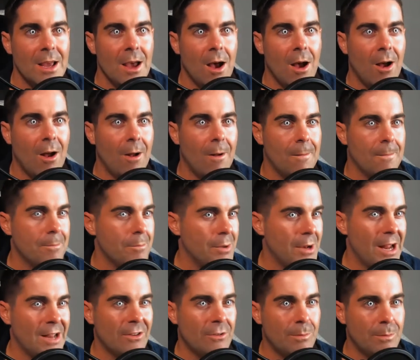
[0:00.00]
But
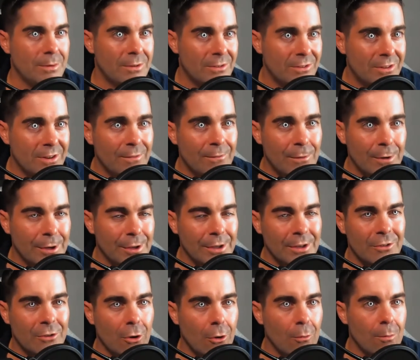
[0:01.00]
I specifically
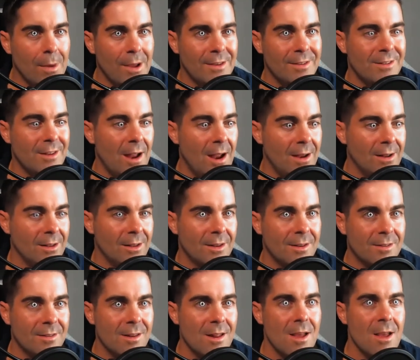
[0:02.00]
told my
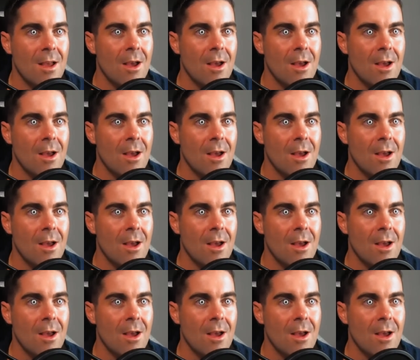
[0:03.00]
stylist,